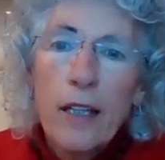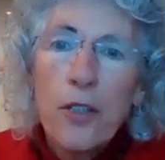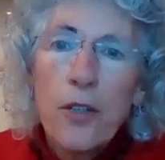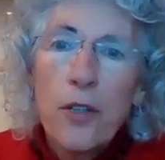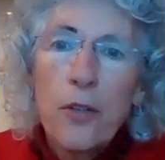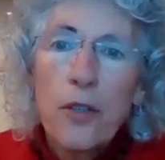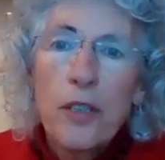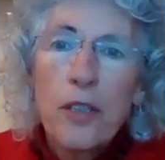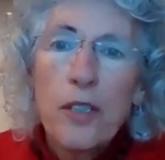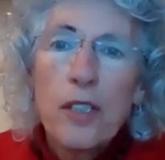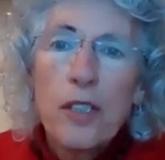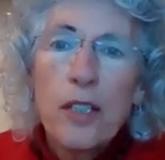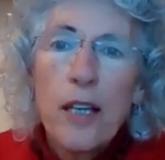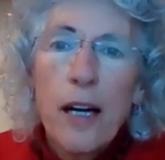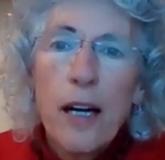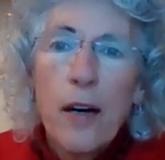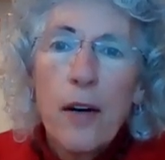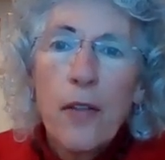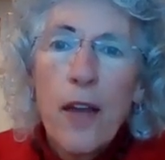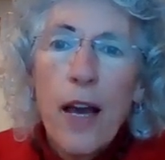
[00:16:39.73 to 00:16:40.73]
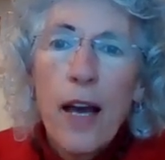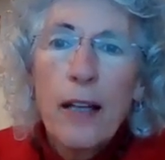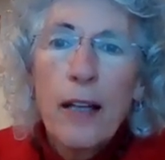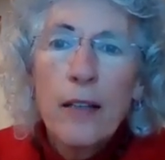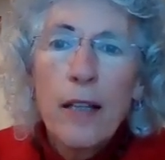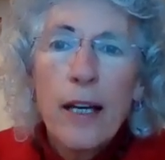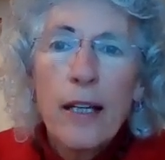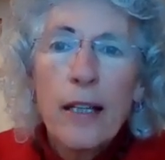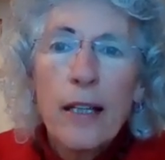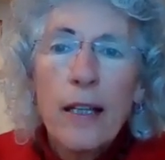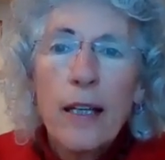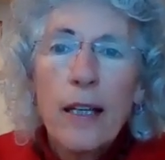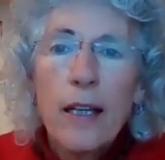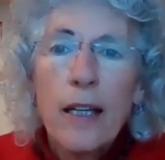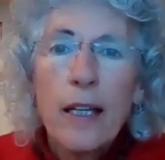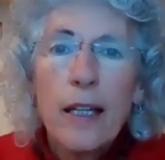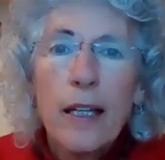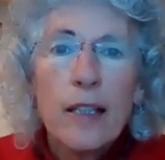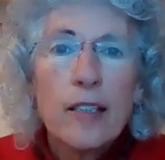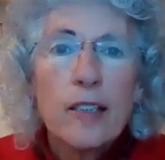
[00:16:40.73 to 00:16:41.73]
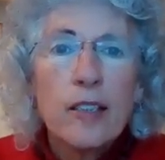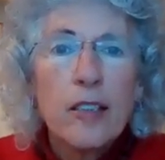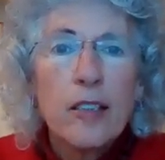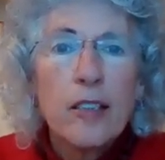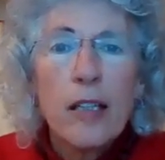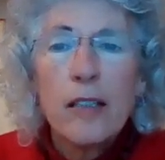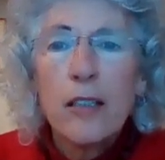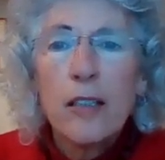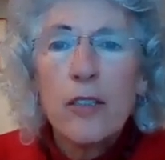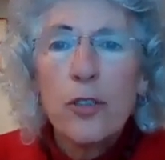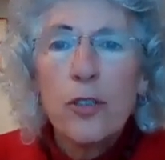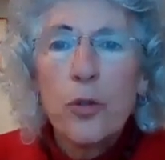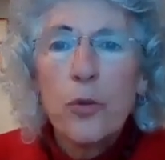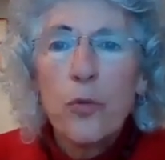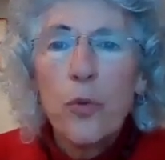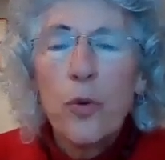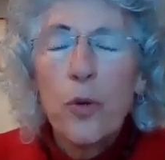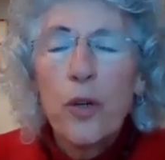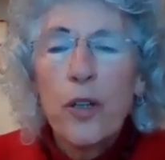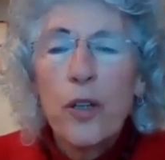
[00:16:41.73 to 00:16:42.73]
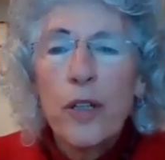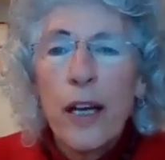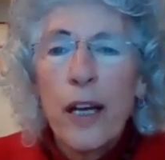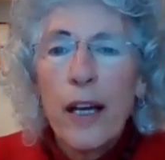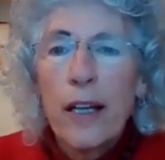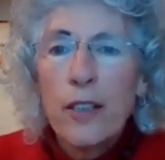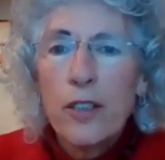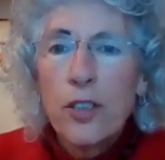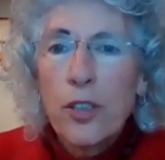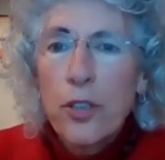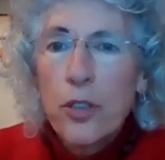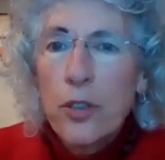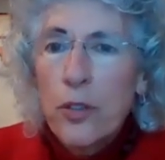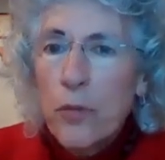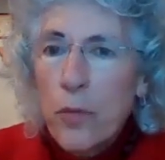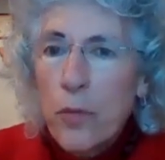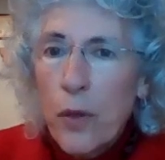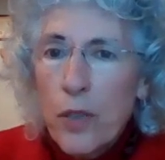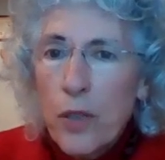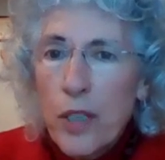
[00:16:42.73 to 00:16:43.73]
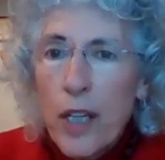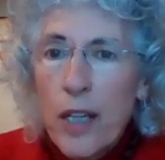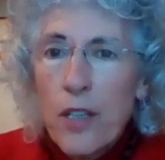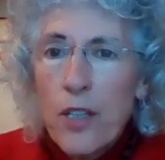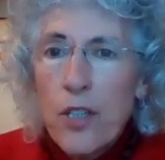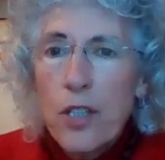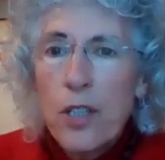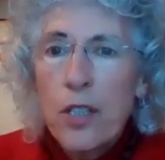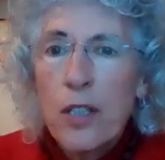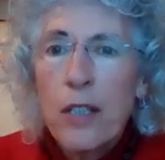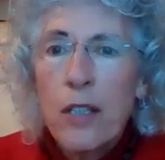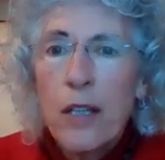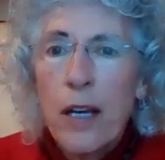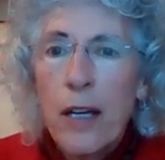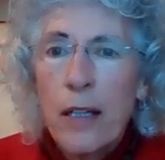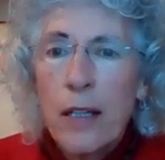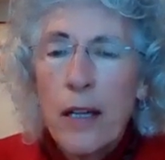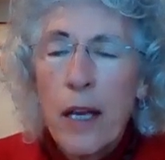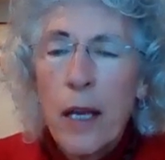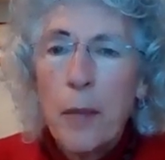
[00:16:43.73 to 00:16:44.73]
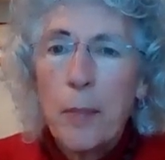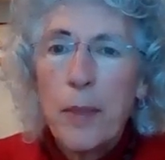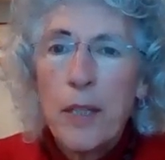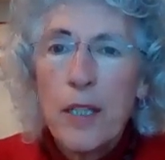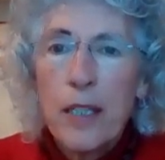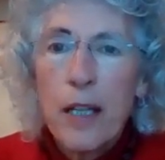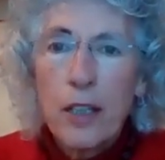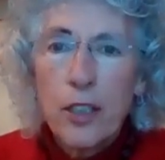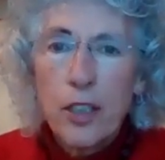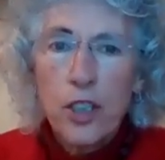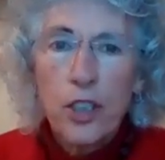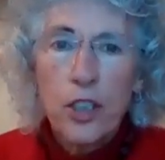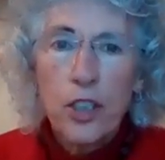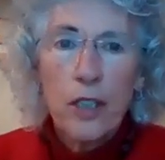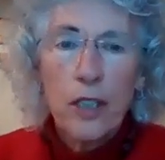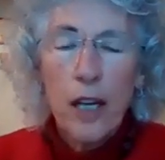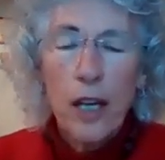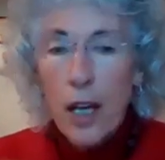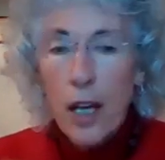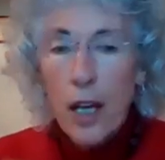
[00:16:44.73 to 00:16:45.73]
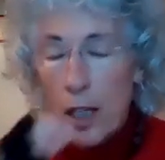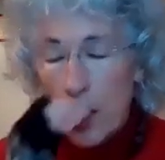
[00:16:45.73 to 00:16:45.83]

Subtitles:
and you can see how that leg is tending toward external rotation and abduction,